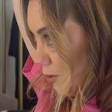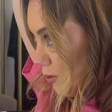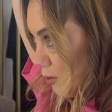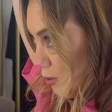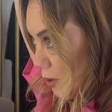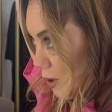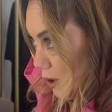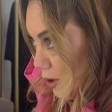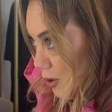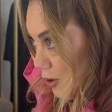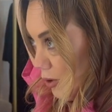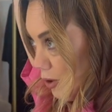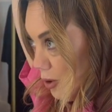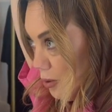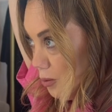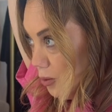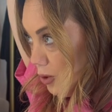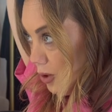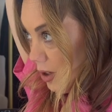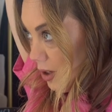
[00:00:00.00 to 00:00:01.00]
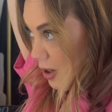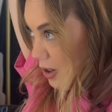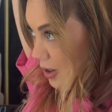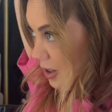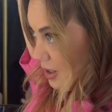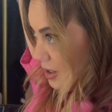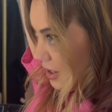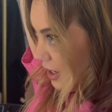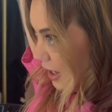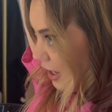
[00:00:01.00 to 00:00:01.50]
but no more are the
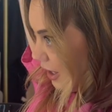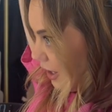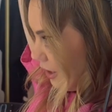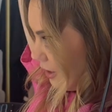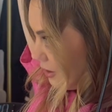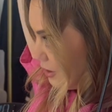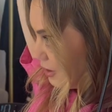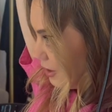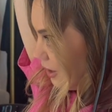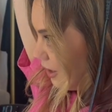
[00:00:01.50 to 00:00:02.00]
days,